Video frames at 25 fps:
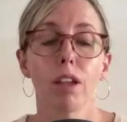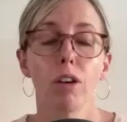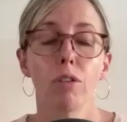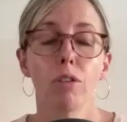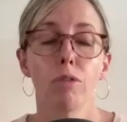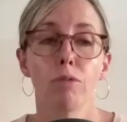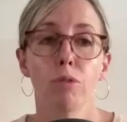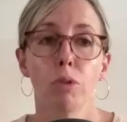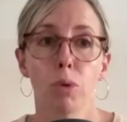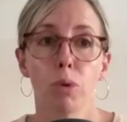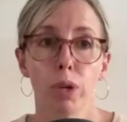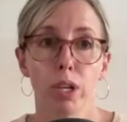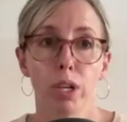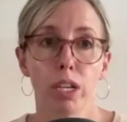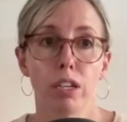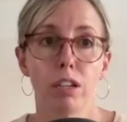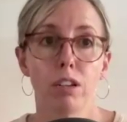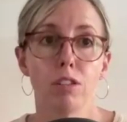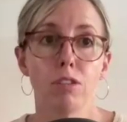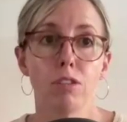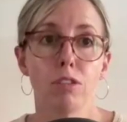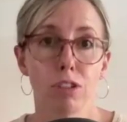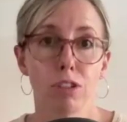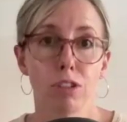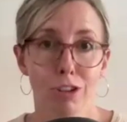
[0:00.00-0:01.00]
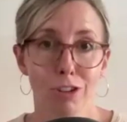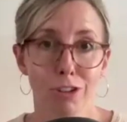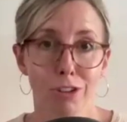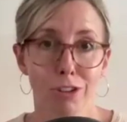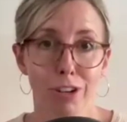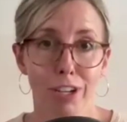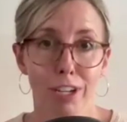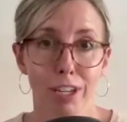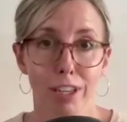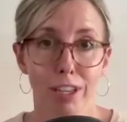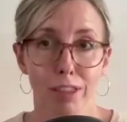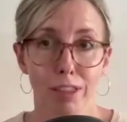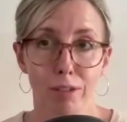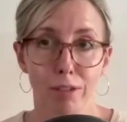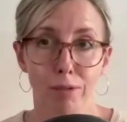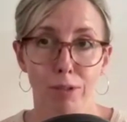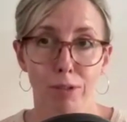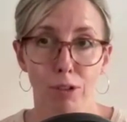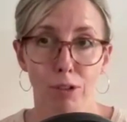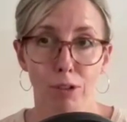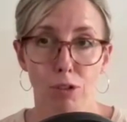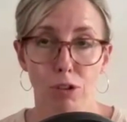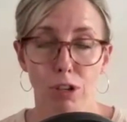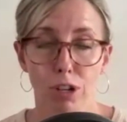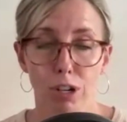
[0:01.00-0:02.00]
avoid surgery in the
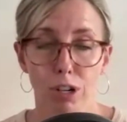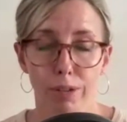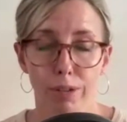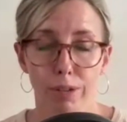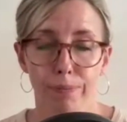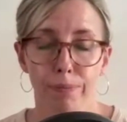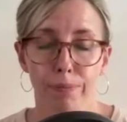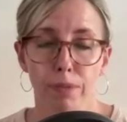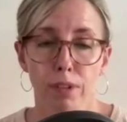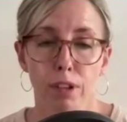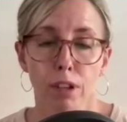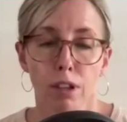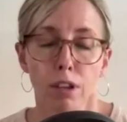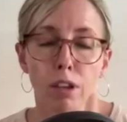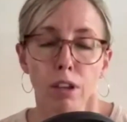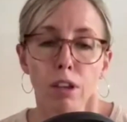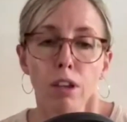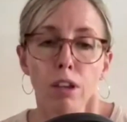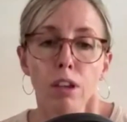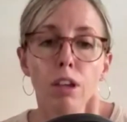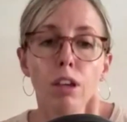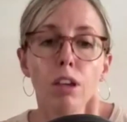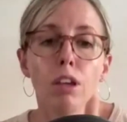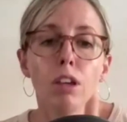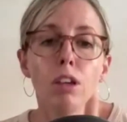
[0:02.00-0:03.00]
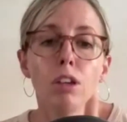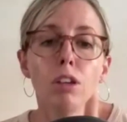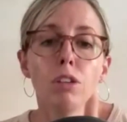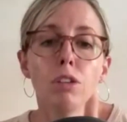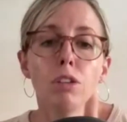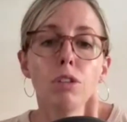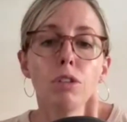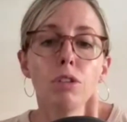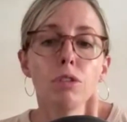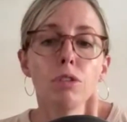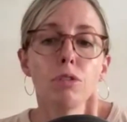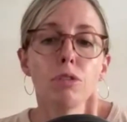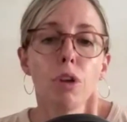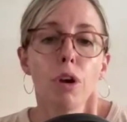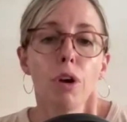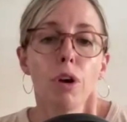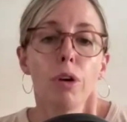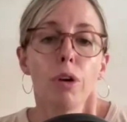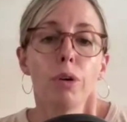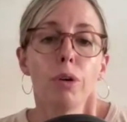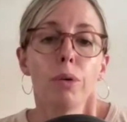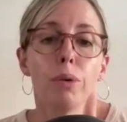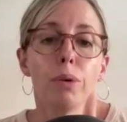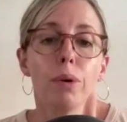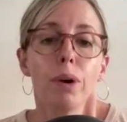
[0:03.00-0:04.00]
future.
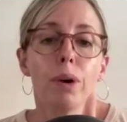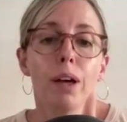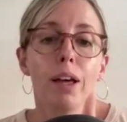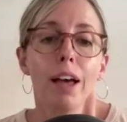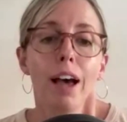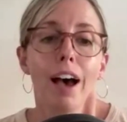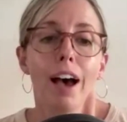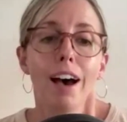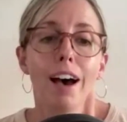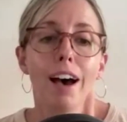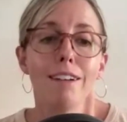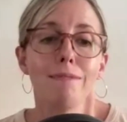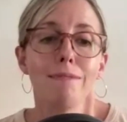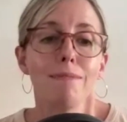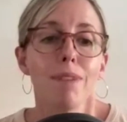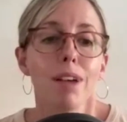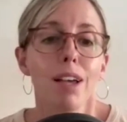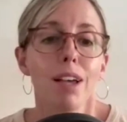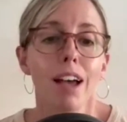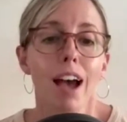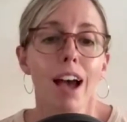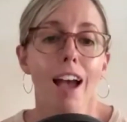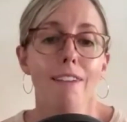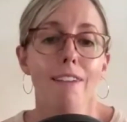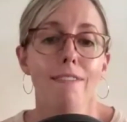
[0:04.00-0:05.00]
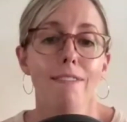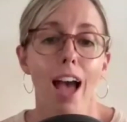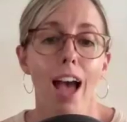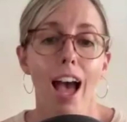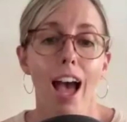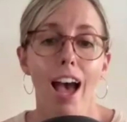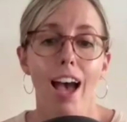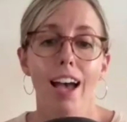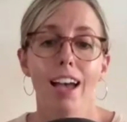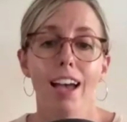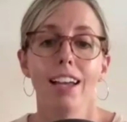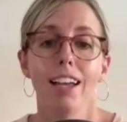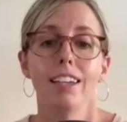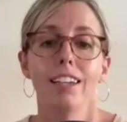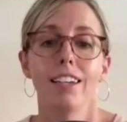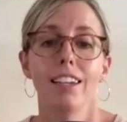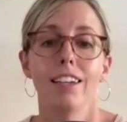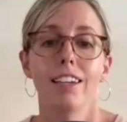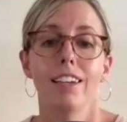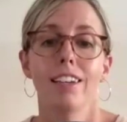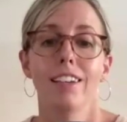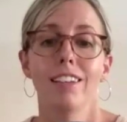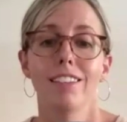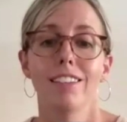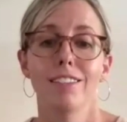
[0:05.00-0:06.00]
So I've
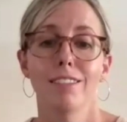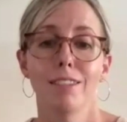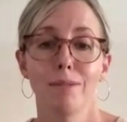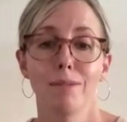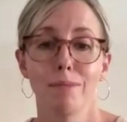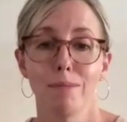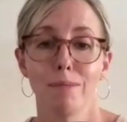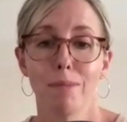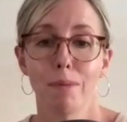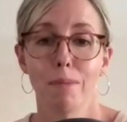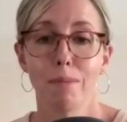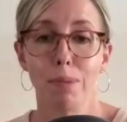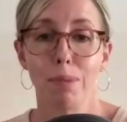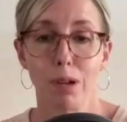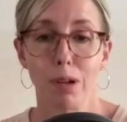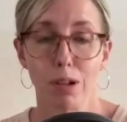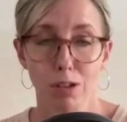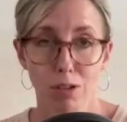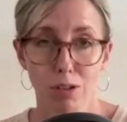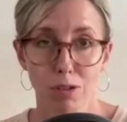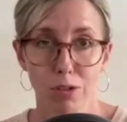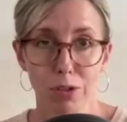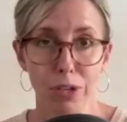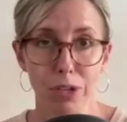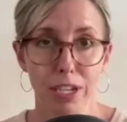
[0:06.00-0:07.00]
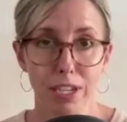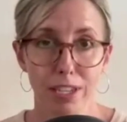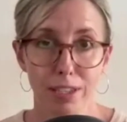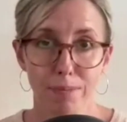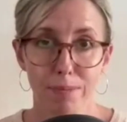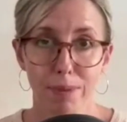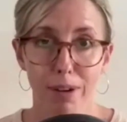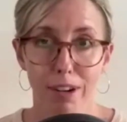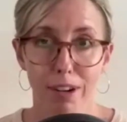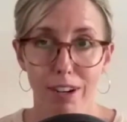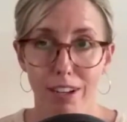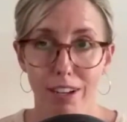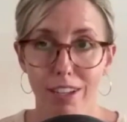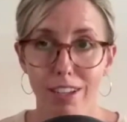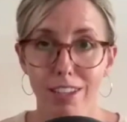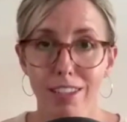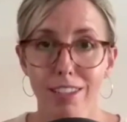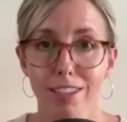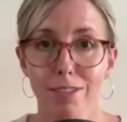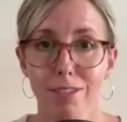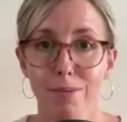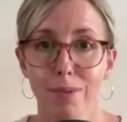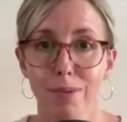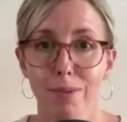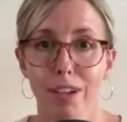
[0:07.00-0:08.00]
had some personal
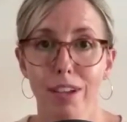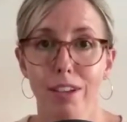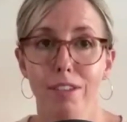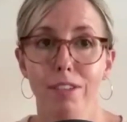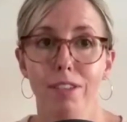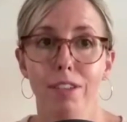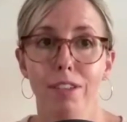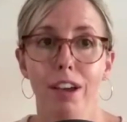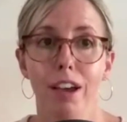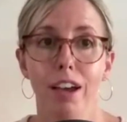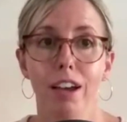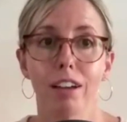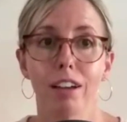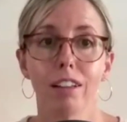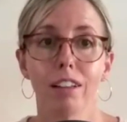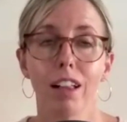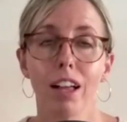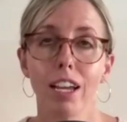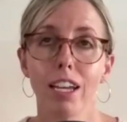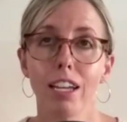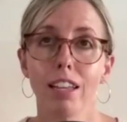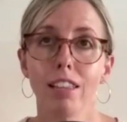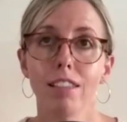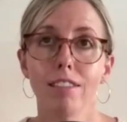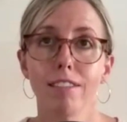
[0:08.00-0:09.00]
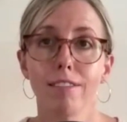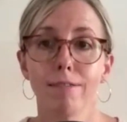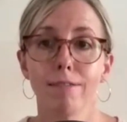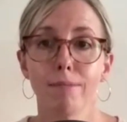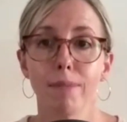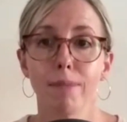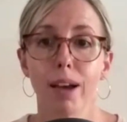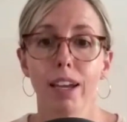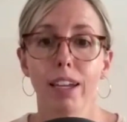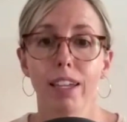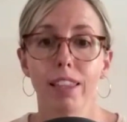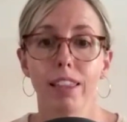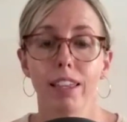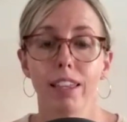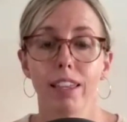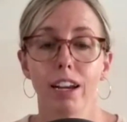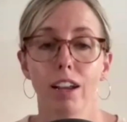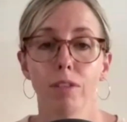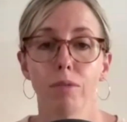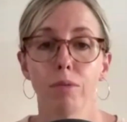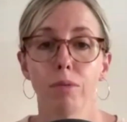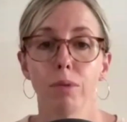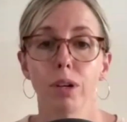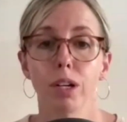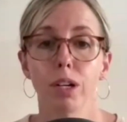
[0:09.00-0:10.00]
experience with clients of mine that
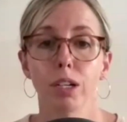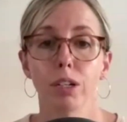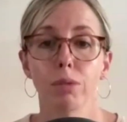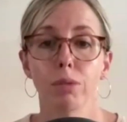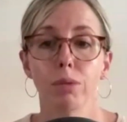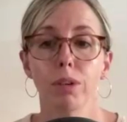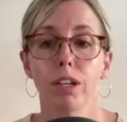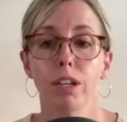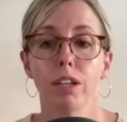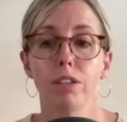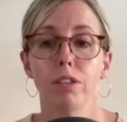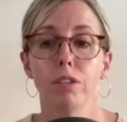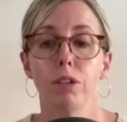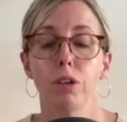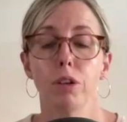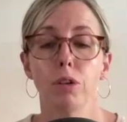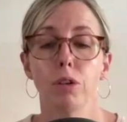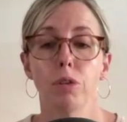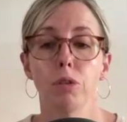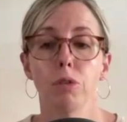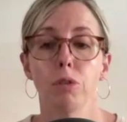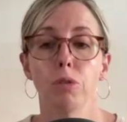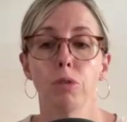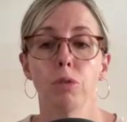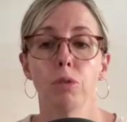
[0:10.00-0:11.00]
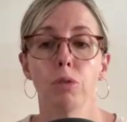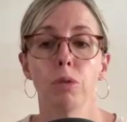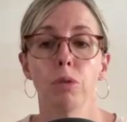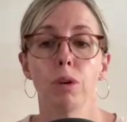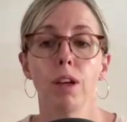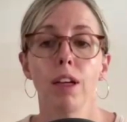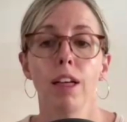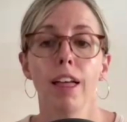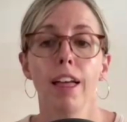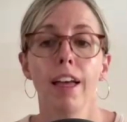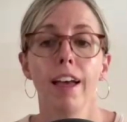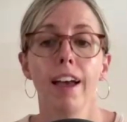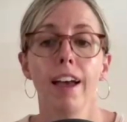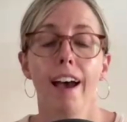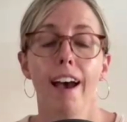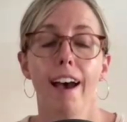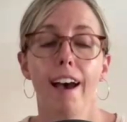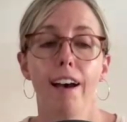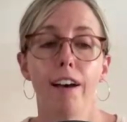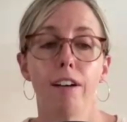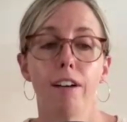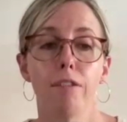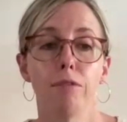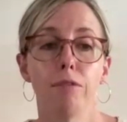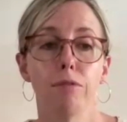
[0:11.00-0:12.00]
I've worked with who
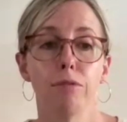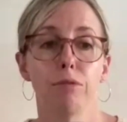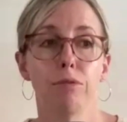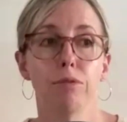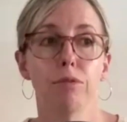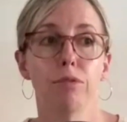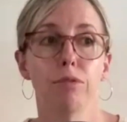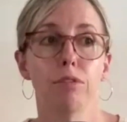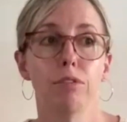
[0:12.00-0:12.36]
have,